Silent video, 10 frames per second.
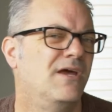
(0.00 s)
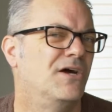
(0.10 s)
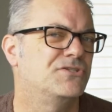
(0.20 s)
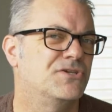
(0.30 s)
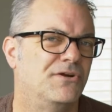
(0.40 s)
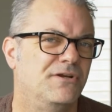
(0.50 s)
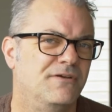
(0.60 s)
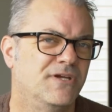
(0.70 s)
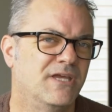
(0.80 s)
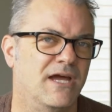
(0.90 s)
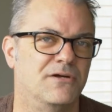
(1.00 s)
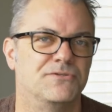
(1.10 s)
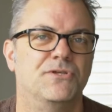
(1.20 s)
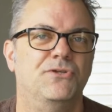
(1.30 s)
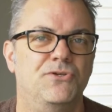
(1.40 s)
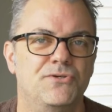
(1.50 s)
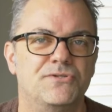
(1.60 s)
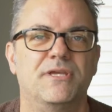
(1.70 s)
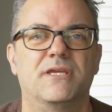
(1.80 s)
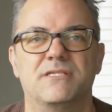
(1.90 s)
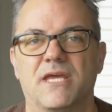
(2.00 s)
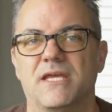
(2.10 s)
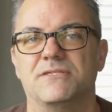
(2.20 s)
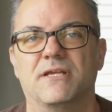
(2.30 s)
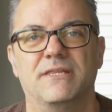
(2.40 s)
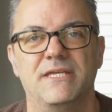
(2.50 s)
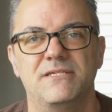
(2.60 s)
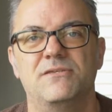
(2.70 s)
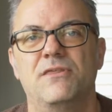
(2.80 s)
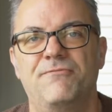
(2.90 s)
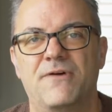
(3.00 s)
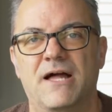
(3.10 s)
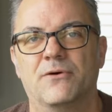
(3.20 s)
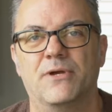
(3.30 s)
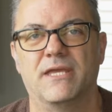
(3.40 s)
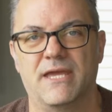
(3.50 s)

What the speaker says: A chart of accounts usually contains at least the following